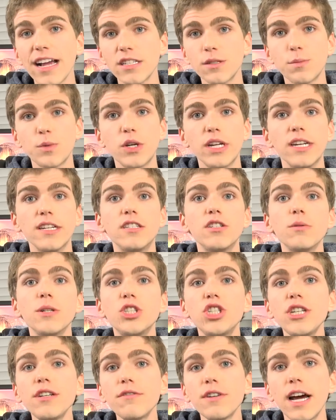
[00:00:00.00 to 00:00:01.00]
exploited to
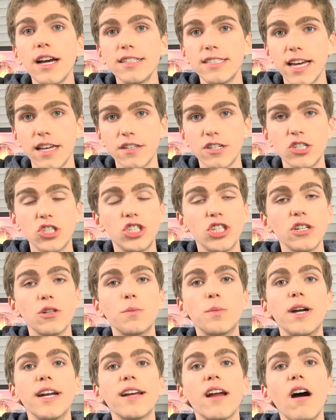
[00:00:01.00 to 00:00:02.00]
achieve an untethered
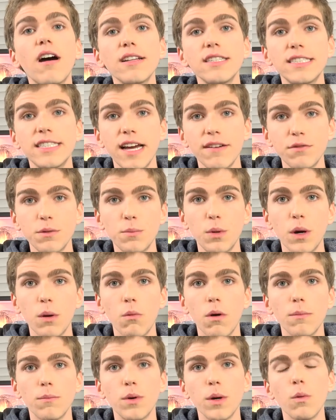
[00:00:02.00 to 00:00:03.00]
jailbreak on
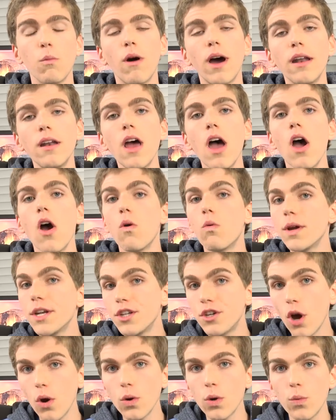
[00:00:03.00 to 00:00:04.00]
7.1.1
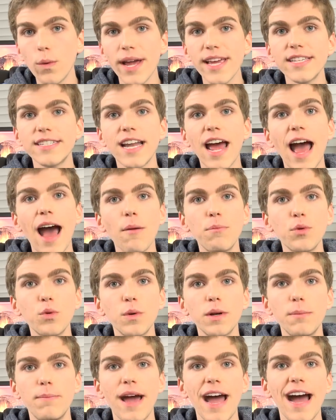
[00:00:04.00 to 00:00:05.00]
would go to waste, Apple
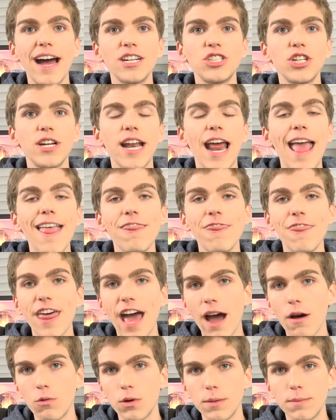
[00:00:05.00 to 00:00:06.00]
would patch it, and
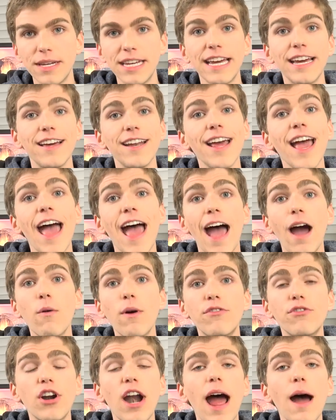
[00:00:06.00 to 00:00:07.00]
that would be it.
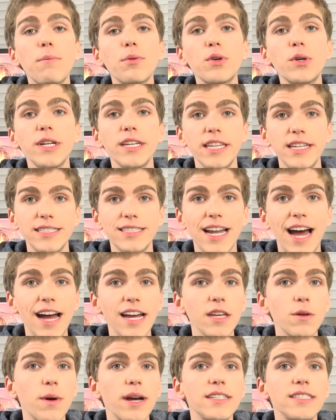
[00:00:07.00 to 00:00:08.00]
However, Apple released
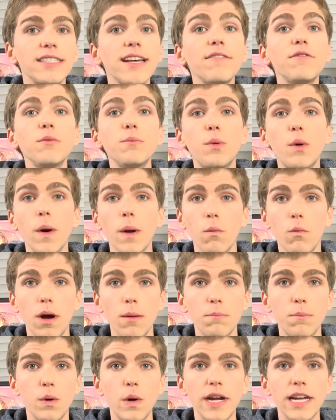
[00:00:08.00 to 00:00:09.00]
iOS
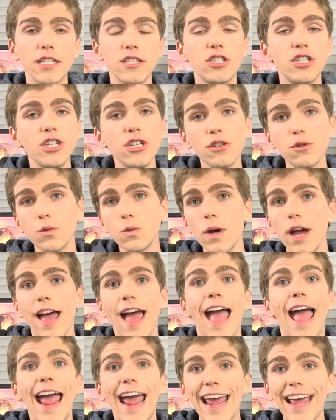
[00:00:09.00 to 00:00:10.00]
7.1.2,
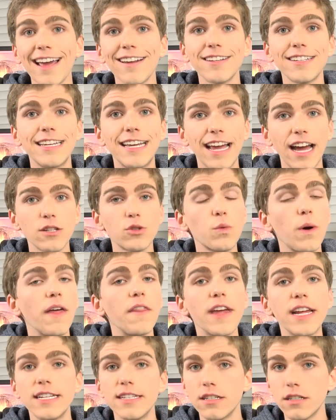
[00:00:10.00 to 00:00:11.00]
and guess
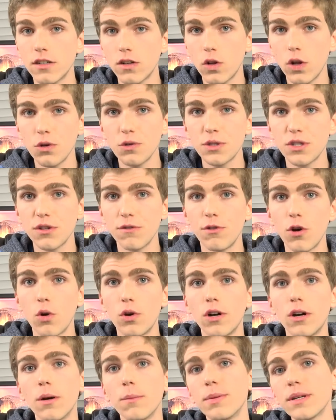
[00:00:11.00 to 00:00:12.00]
what? They didn't close the
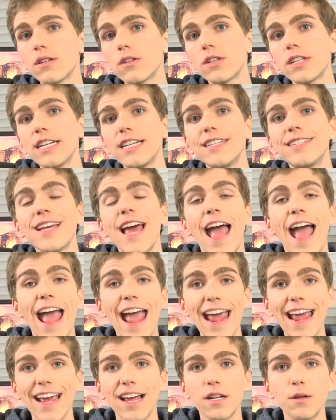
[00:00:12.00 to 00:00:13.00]
vulnerabilities,
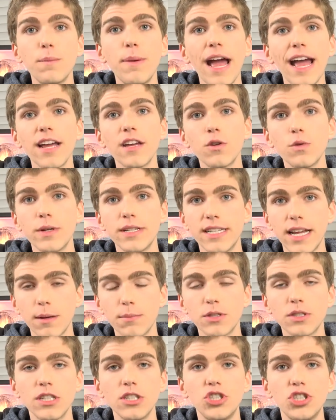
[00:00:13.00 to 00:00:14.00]
and Pangu is
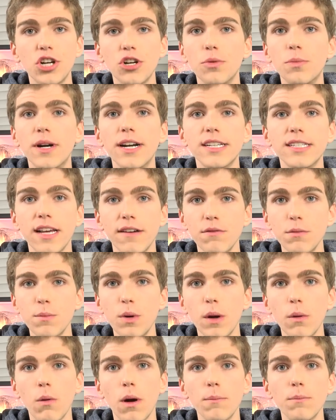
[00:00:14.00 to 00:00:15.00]
able to jailbreak
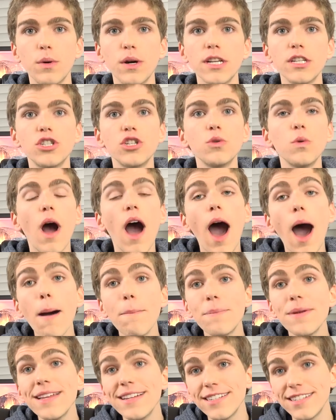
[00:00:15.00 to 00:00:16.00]
7.1.2
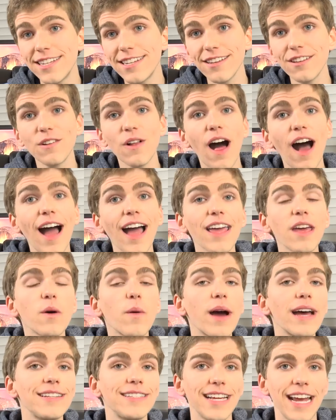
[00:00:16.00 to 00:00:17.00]
up until
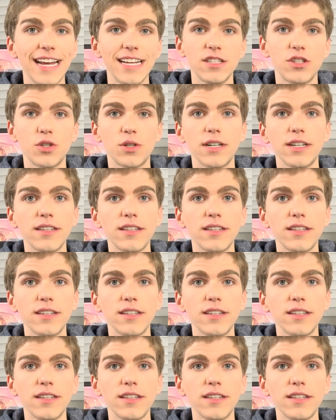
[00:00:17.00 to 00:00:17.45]
iOS 8's